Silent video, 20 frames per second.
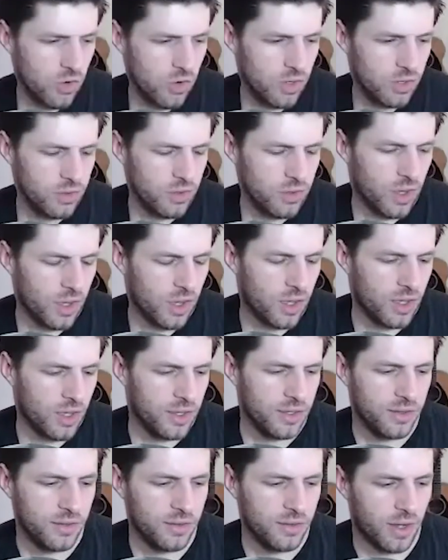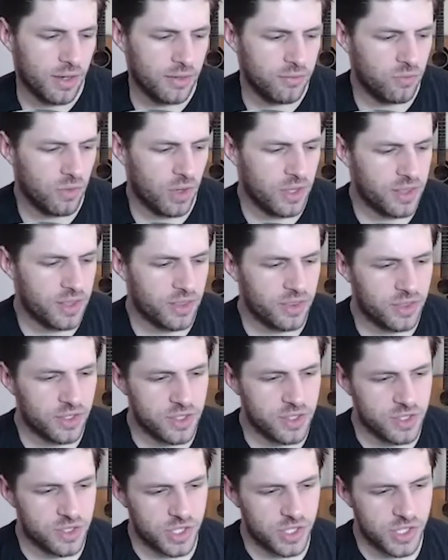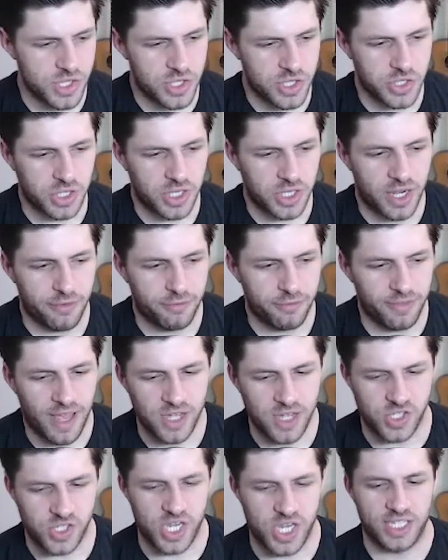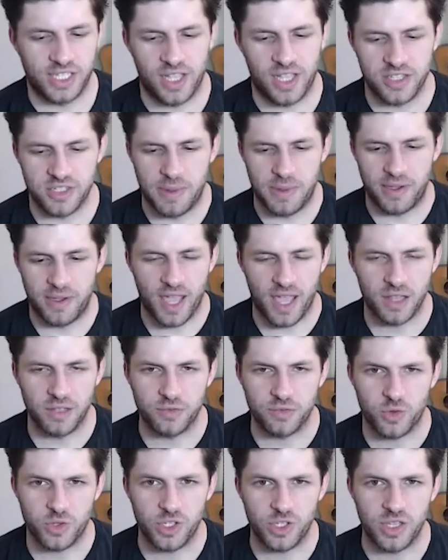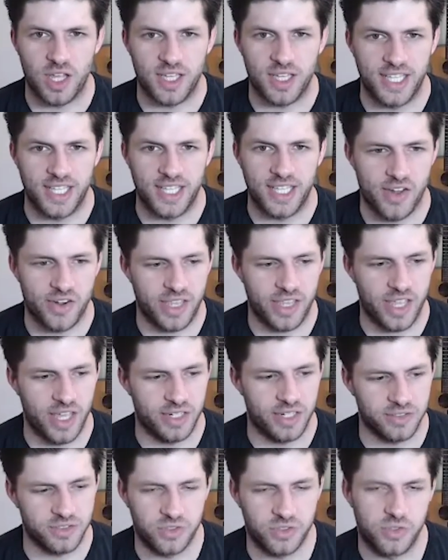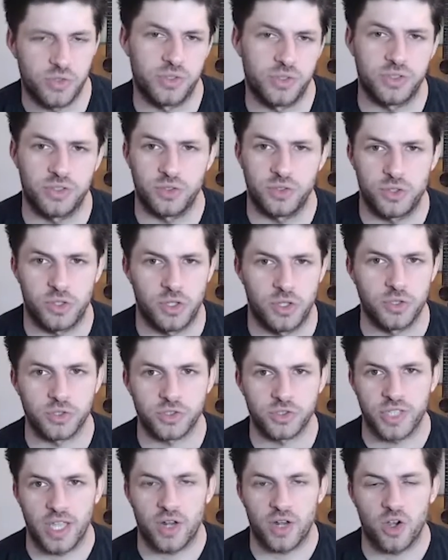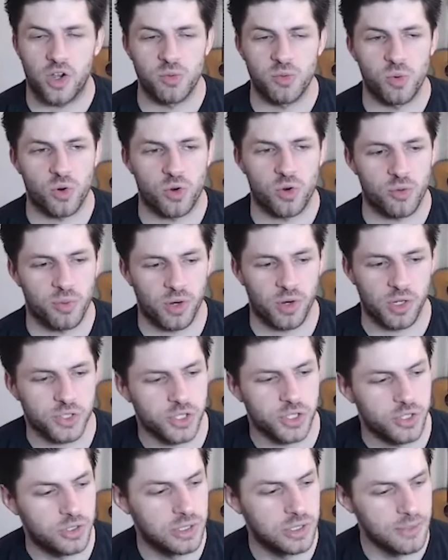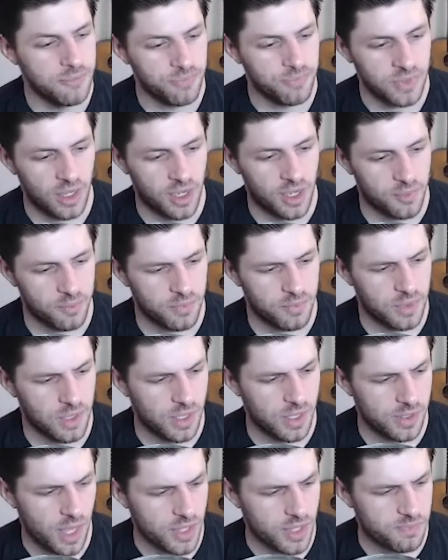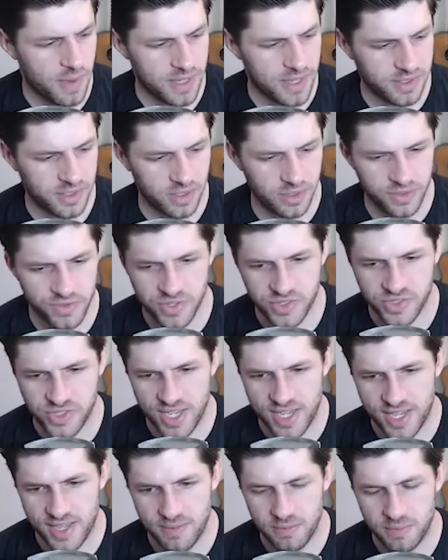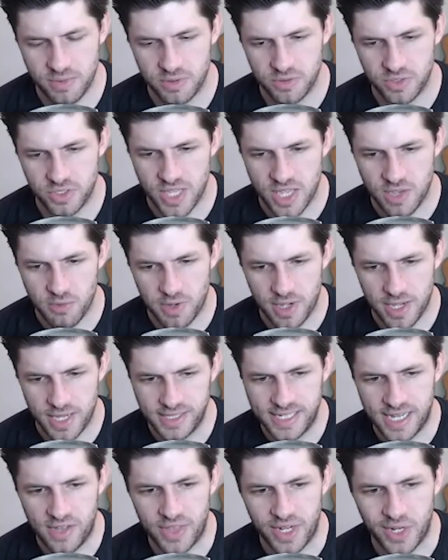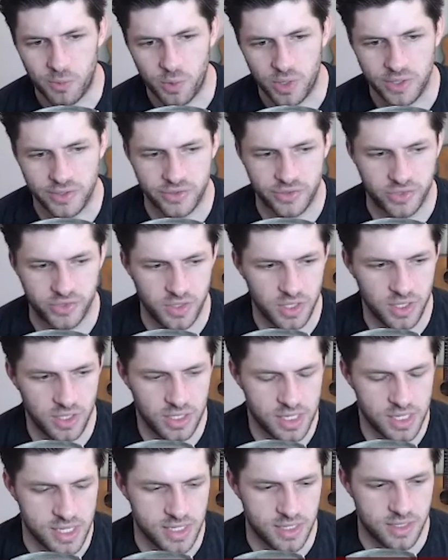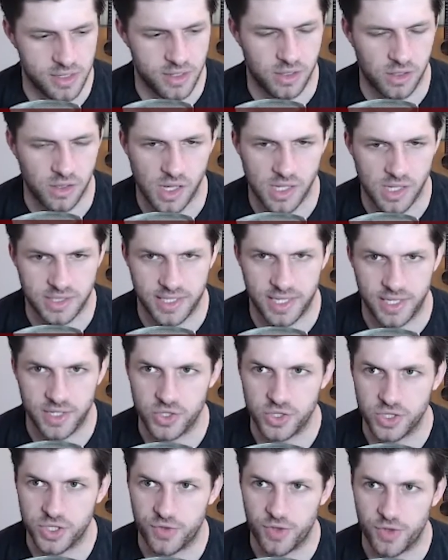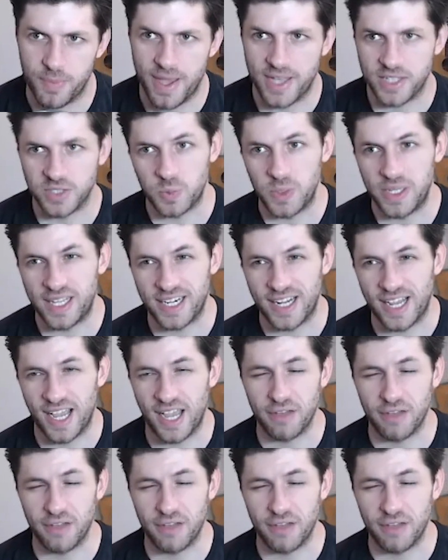I think there's a lot of flashy headlines about California locking down again and doing a new stay-at-home order part 2. It's basically the same statewide now that it was in Los Angeles for the past week and a half.